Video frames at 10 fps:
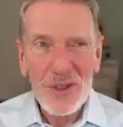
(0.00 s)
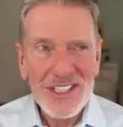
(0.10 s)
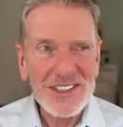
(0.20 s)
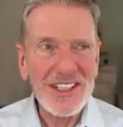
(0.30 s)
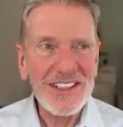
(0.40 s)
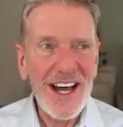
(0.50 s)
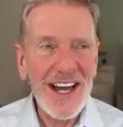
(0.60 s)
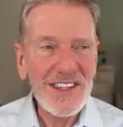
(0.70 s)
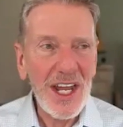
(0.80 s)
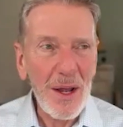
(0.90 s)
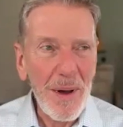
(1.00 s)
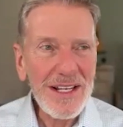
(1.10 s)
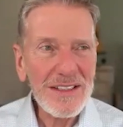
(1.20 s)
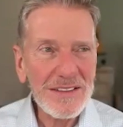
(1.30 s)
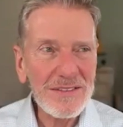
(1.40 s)
reason, I thought
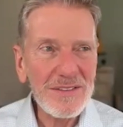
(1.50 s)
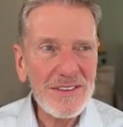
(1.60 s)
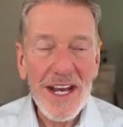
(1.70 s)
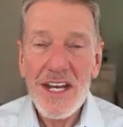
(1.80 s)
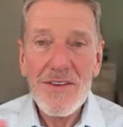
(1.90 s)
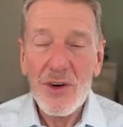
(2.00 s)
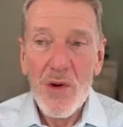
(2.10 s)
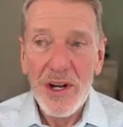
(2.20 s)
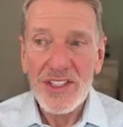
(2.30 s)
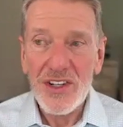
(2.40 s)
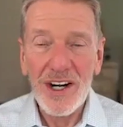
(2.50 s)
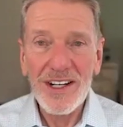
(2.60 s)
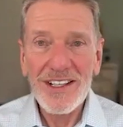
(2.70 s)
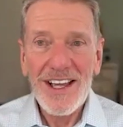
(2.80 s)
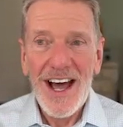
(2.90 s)
I didn't even own a guitar.
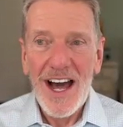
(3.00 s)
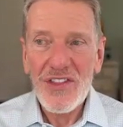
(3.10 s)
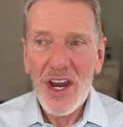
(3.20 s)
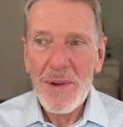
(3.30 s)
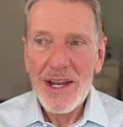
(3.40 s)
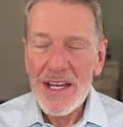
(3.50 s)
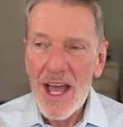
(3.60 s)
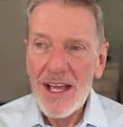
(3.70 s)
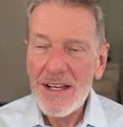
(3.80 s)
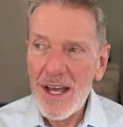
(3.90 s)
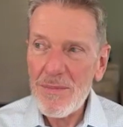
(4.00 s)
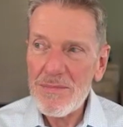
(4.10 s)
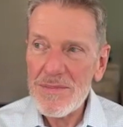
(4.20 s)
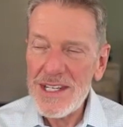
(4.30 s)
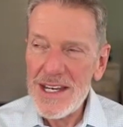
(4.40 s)
I thought I
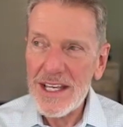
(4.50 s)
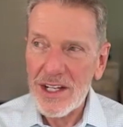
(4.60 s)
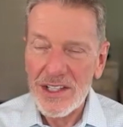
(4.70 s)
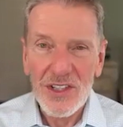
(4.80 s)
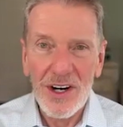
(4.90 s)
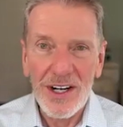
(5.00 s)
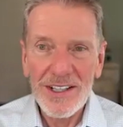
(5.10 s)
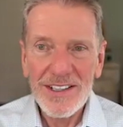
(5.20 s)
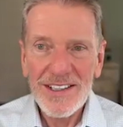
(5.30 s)
need to get a guitar.